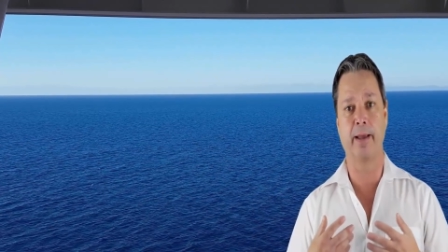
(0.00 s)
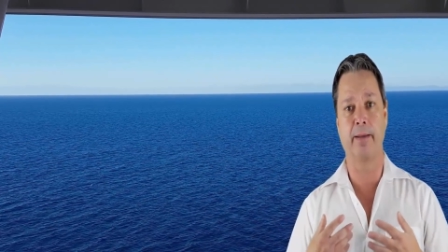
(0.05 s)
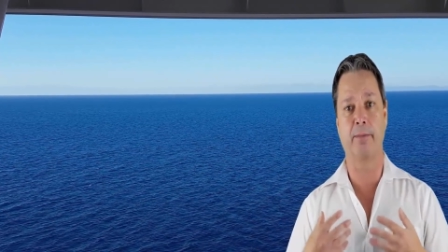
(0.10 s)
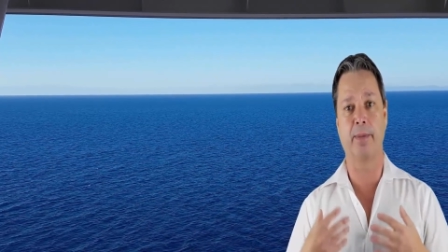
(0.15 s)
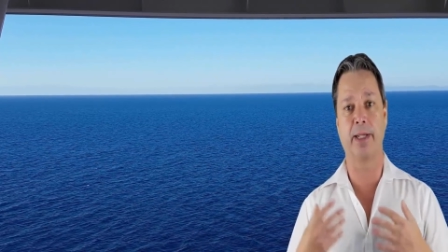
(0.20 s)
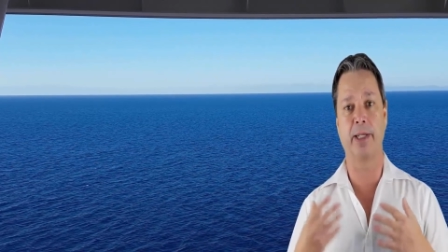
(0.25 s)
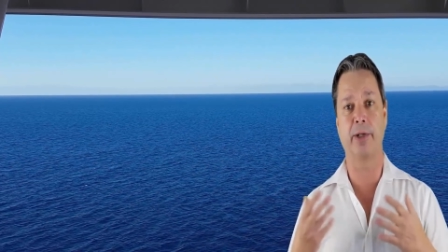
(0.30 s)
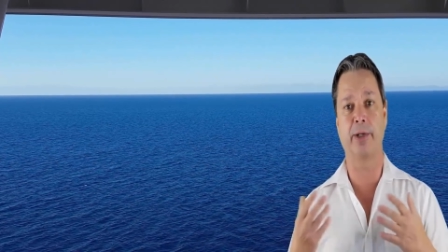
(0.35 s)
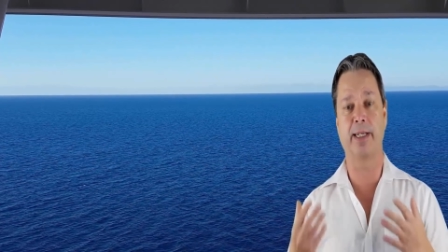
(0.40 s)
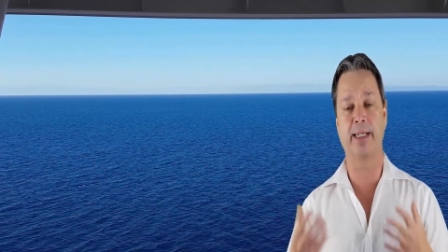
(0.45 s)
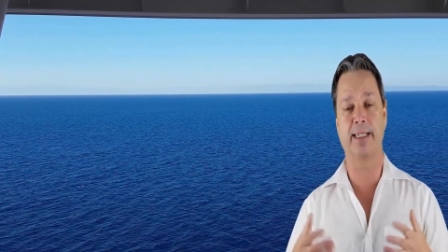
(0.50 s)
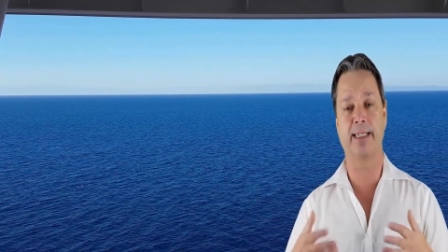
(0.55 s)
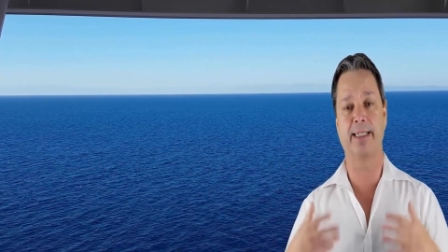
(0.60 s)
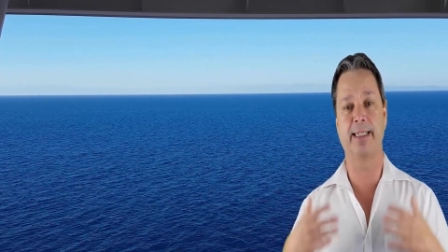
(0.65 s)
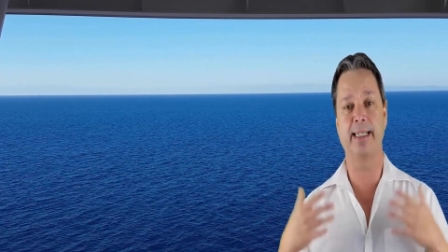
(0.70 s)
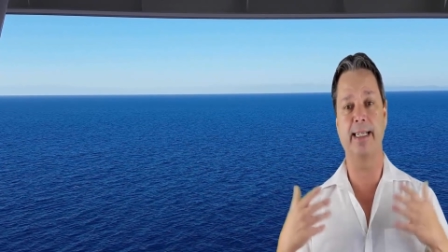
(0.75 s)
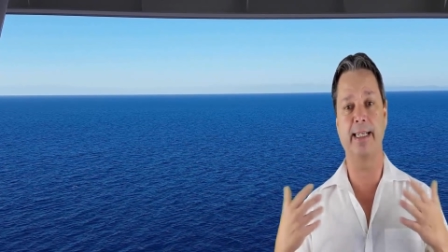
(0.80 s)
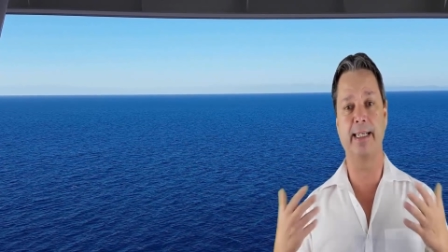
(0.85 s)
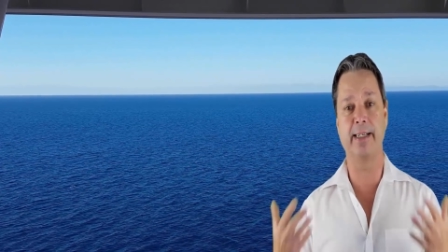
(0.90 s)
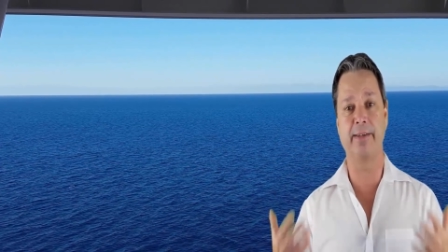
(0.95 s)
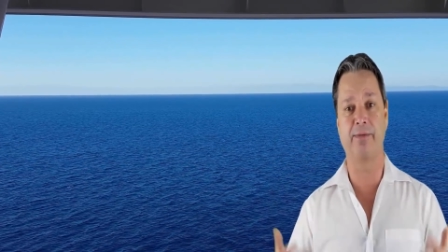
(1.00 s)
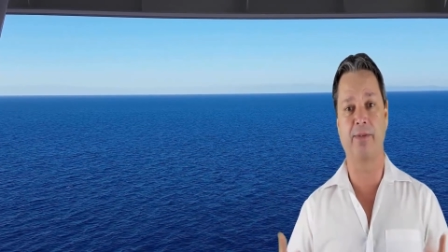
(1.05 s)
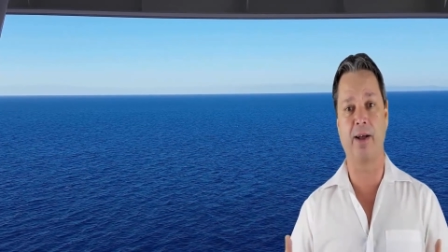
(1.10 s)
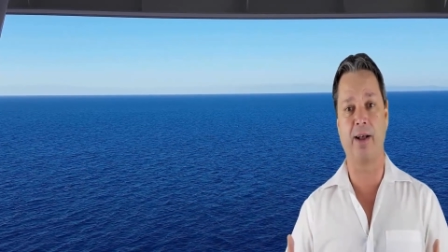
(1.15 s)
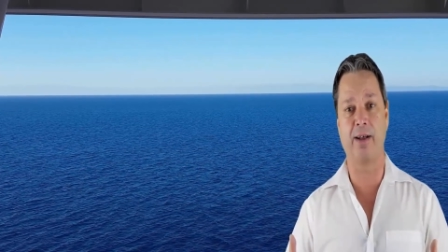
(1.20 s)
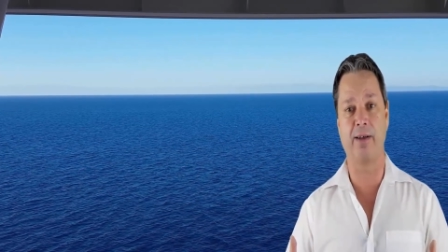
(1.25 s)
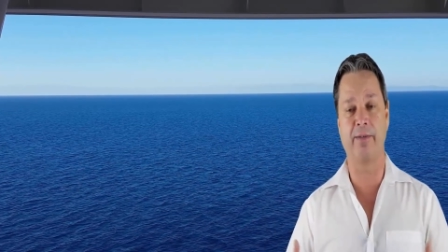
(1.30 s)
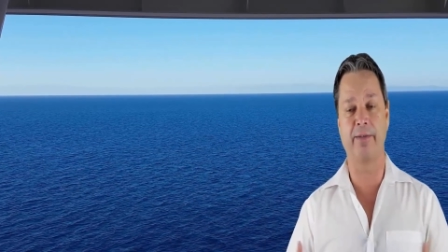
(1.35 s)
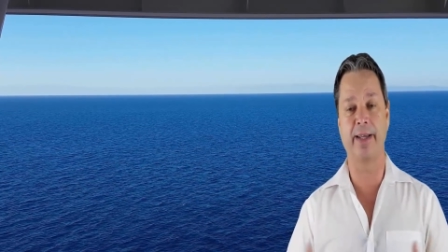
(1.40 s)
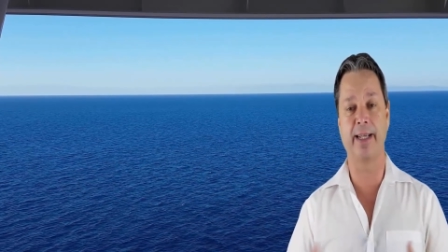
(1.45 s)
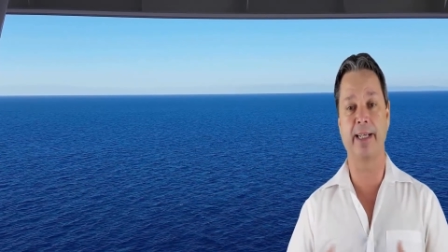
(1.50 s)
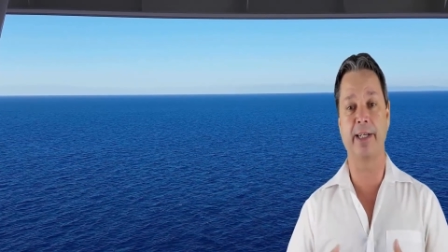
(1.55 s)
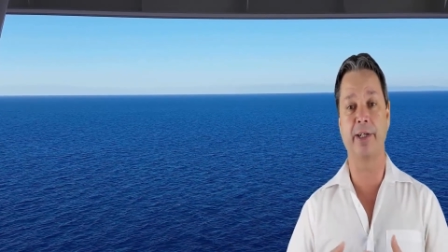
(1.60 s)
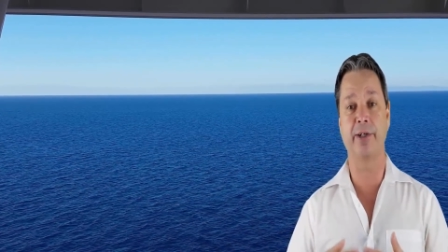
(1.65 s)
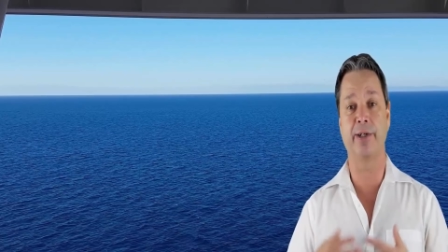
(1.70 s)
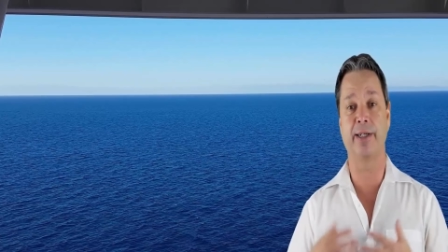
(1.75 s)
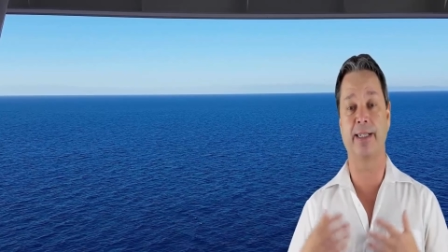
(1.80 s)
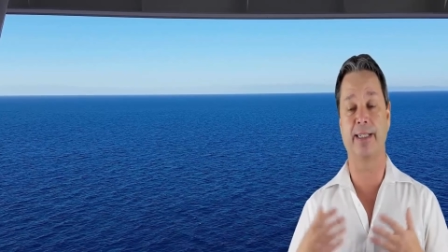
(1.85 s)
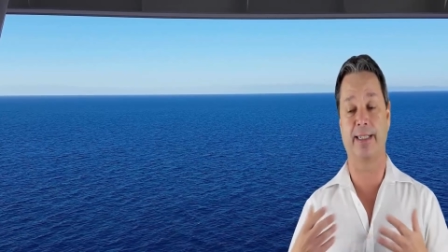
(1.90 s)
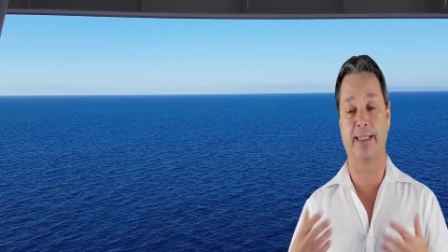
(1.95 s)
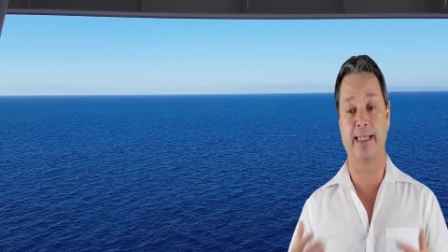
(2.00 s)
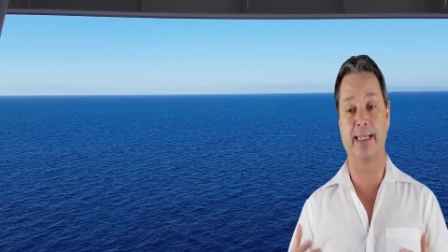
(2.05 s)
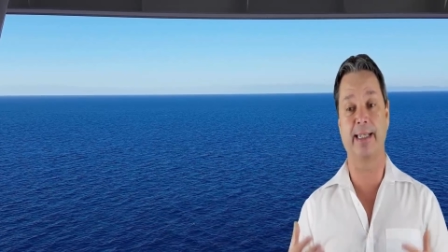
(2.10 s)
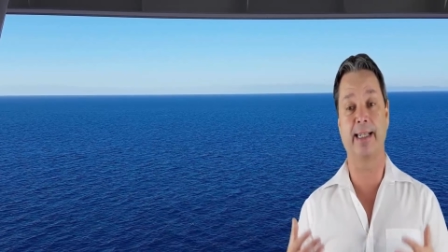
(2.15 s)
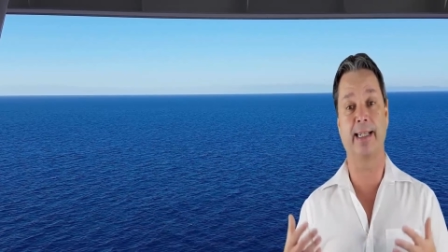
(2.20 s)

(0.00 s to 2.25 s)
But you can see it evolving and you can see